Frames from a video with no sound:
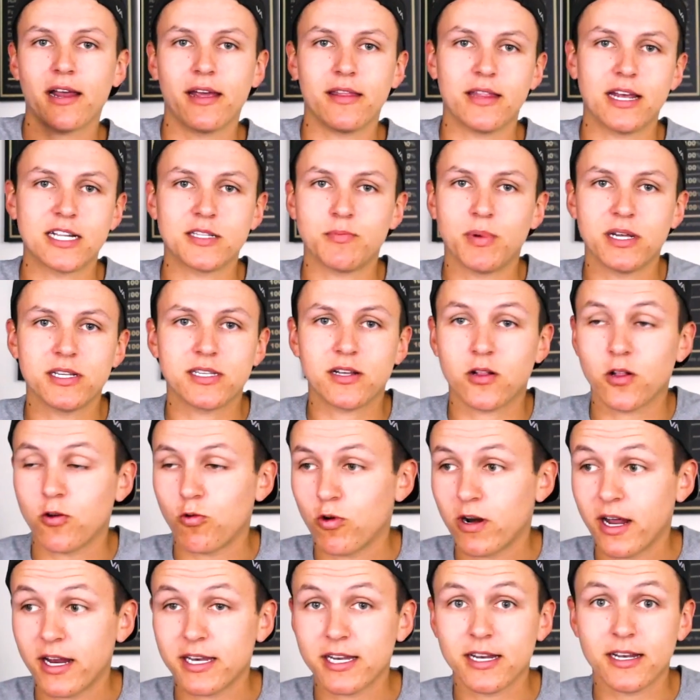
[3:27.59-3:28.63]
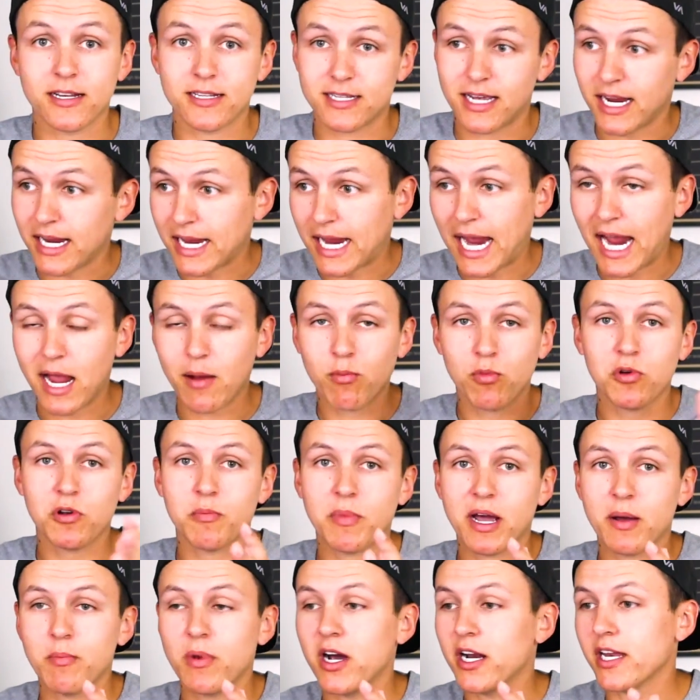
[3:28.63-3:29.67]
And that's basically what I did is I gambled
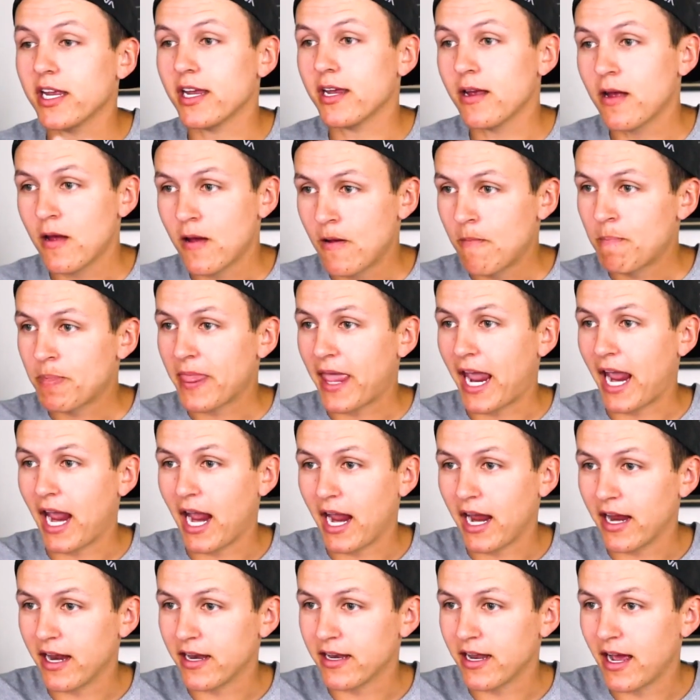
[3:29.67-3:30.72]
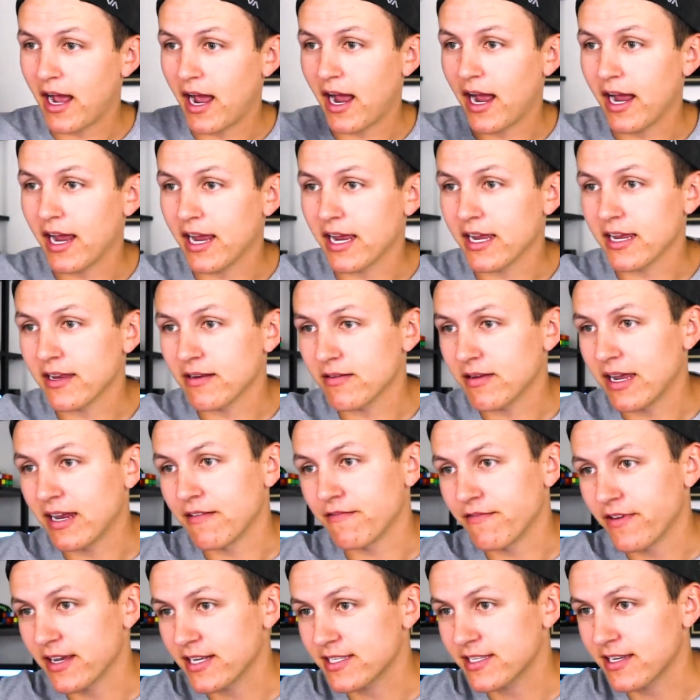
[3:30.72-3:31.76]
my money and I
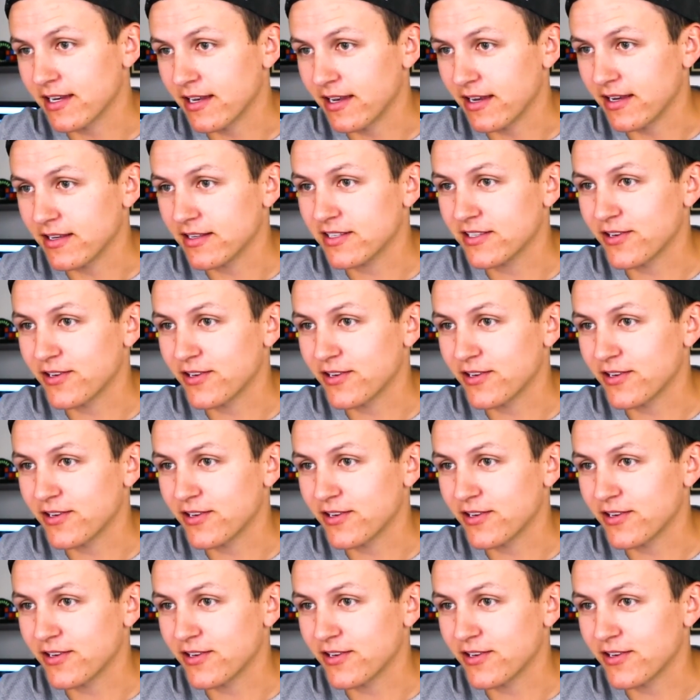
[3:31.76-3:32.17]
invested it.